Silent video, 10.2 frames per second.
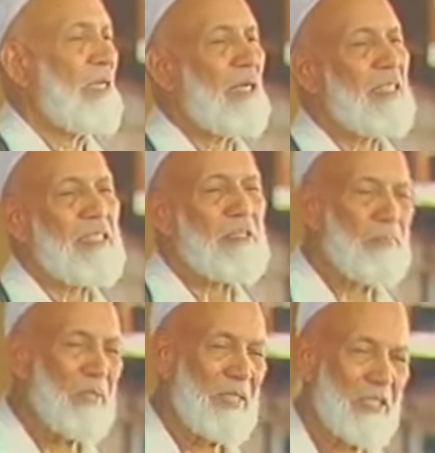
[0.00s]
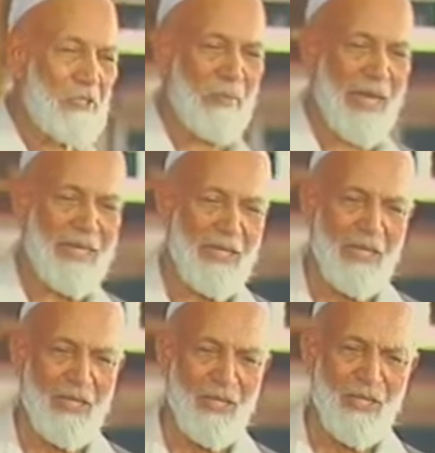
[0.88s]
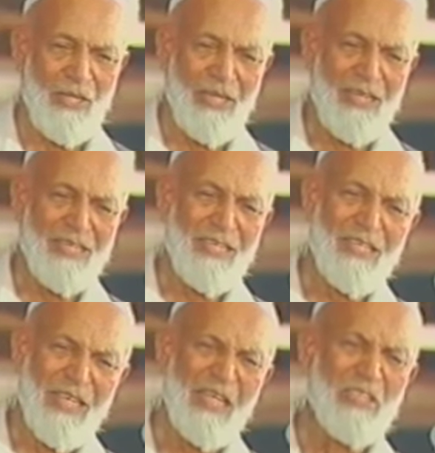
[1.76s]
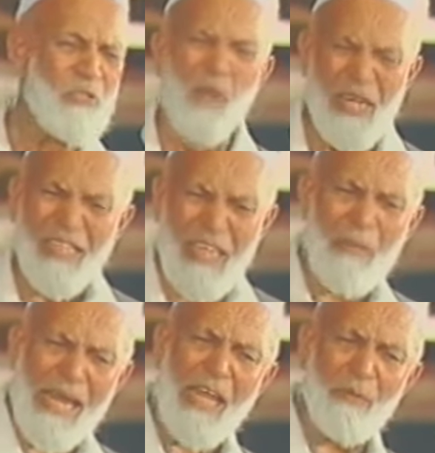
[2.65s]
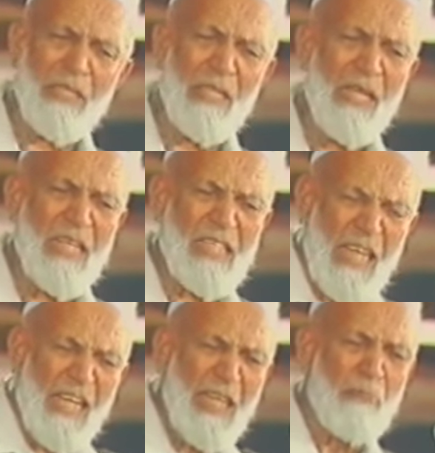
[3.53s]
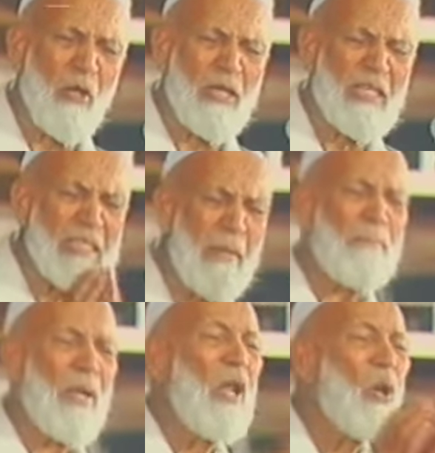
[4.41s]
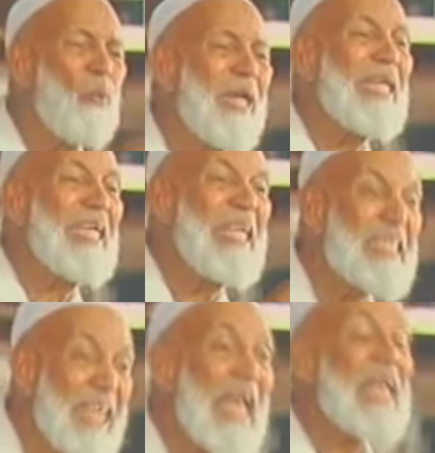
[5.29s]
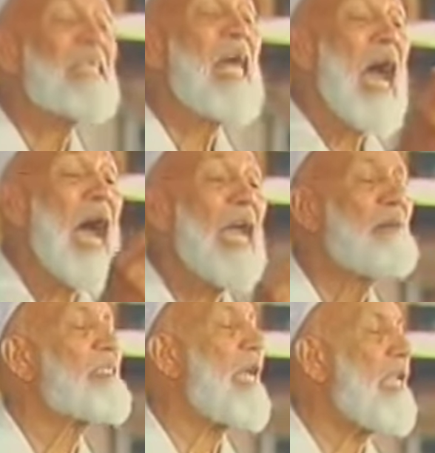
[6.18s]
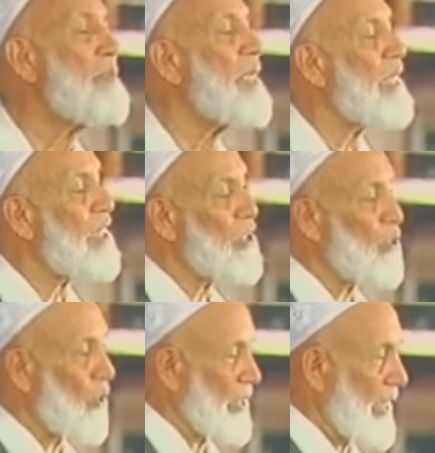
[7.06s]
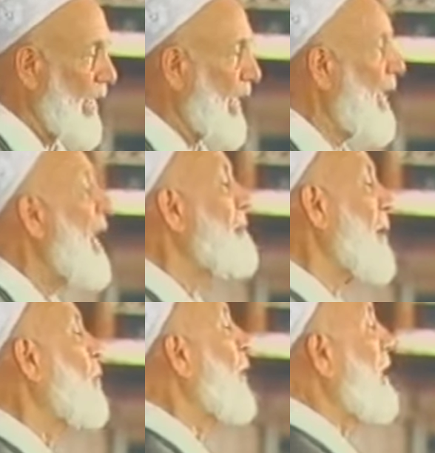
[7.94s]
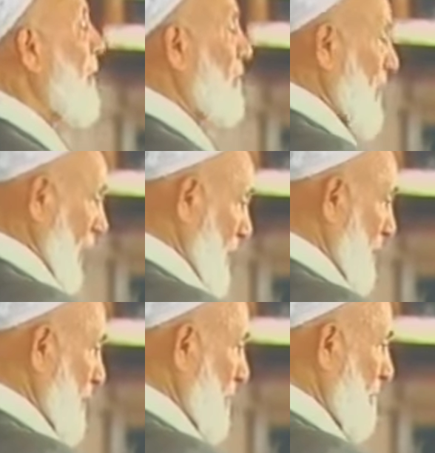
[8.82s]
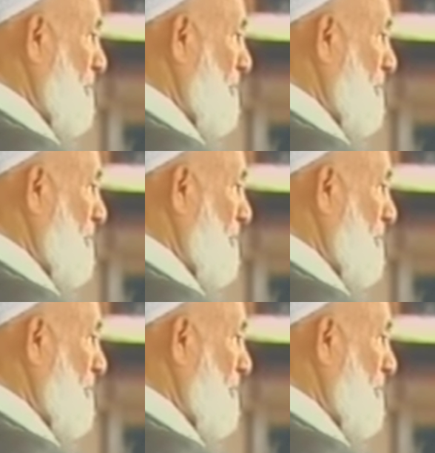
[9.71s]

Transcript: I says, please, man, this English, do you understand my language? This English, I'm talking simple. Where he says, tell me it is not there, but what about this?